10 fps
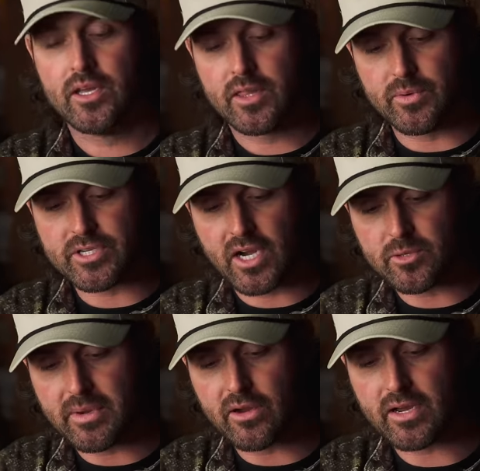we talked
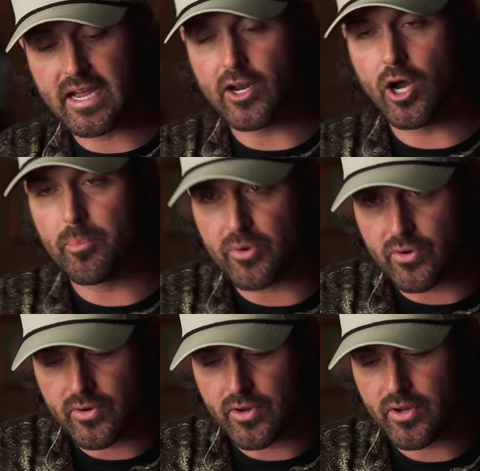about kind of
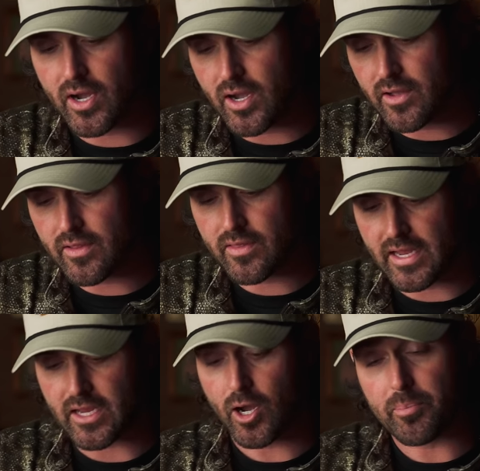
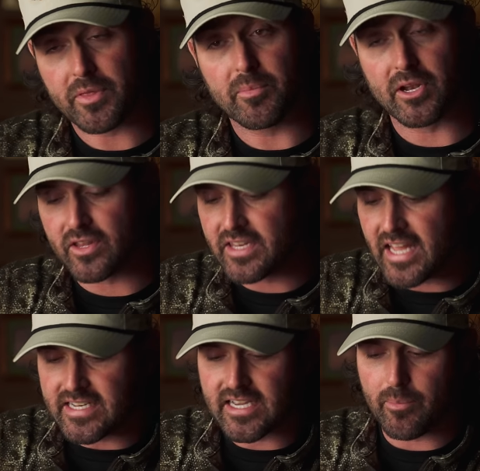up in the middle of the
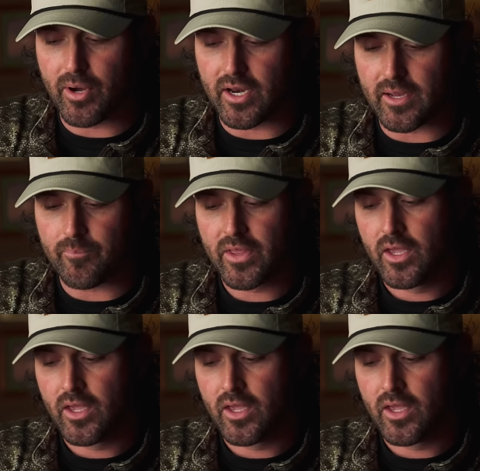day type hunting.